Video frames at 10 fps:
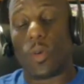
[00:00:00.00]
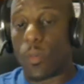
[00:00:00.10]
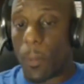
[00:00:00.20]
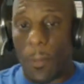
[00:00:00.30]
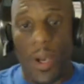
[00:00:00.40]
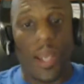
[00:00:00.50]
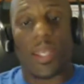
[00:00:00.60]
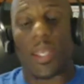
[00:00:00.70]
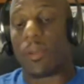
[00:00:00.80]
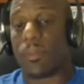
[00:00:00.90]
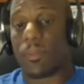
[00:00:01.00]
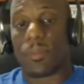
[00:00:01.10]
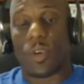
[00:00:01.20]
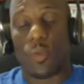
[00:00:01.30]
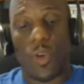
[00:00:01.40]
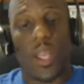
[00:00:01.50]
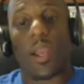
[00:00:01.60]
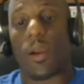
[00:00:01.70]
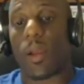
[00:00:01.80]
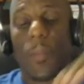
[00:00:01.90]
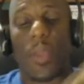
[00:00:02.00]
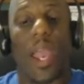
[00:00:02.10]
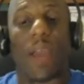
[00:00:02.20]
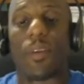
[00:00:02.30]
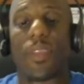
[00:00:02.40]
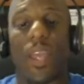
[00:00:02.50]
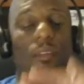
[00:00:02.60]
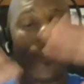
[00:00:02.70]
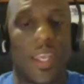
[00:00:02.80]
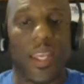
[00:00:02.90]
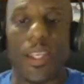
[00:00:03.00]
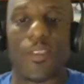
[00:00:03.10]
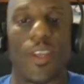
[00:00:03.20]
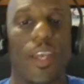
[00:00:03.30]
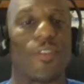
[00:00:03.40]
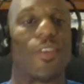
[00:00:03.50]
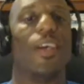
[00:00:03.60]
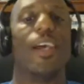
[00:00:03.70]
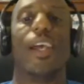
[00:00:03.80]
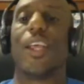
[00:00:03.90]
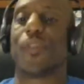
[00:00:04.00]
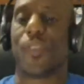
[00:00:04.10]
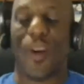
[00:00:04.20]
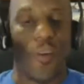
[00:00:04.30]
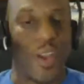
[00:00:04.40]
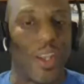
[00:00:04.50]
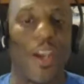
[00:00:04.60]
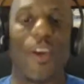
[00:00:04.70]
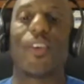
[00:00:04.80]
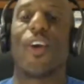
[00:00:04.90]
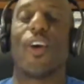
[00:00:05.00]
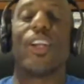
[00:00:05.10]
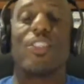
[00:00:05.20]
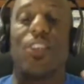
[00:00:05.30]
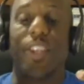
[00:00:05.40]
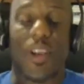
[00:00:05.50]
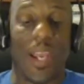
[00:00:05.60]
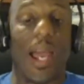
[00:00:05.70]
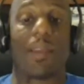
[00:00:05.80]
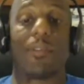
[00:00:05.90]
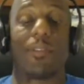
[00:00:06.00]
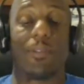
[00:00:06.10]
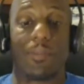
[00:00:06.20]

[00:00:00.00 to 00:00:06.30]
money, career. I mean, everything is flowing good into your life.